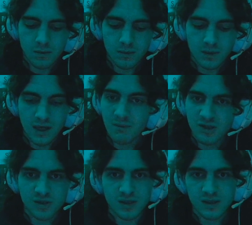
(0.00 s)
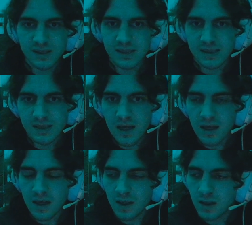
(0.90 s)
Not much else to
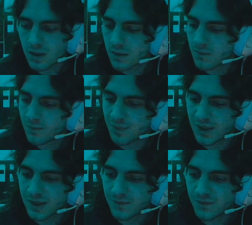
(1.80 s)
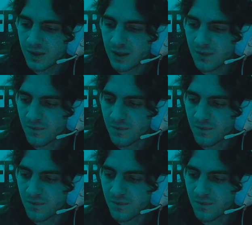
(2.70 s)
say, but yeah.